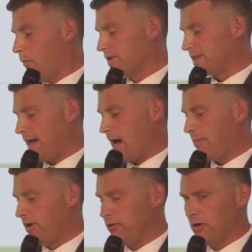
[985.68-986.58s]
what's going to
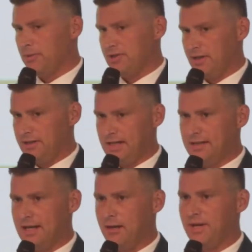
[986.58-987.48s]
happen in Europe is going to
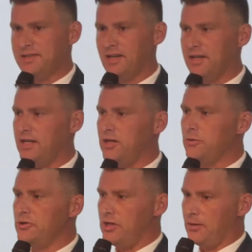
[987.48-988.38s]
dictate based on
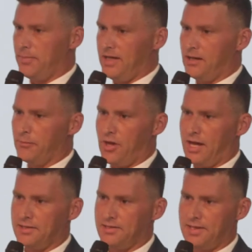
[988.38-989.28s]
EU GMP
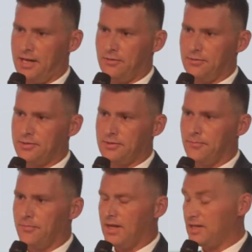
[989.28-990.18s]
compliance
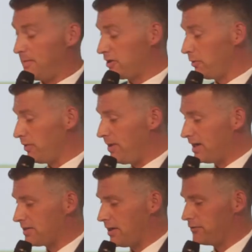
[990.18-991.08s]
standards, especially with
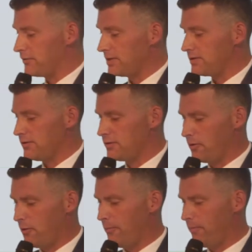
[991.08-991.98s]
PICS countries.
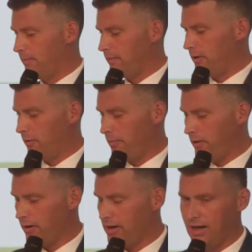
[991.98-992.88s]
So,
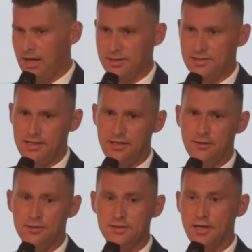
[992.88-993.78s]
American kind of scene
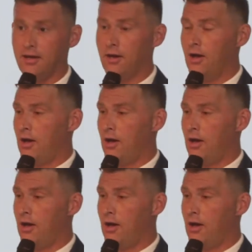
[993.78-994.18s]
here. It's like,